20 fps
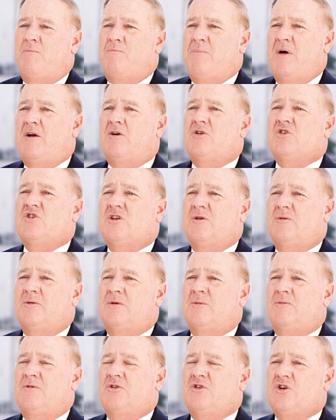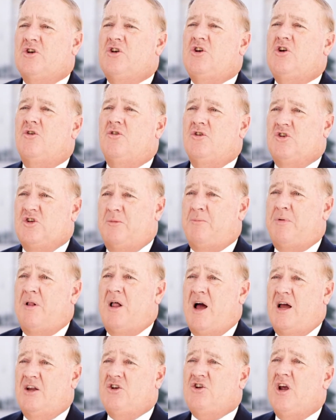better so secure the
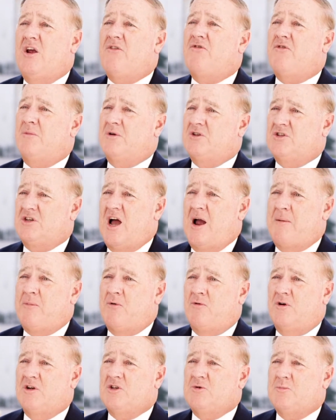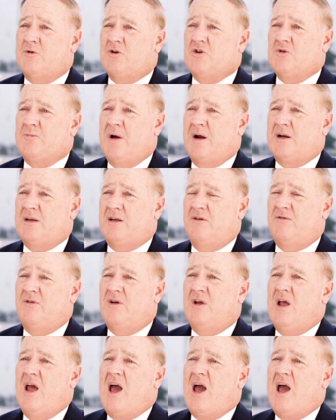supply chain from a cyber risk perspective?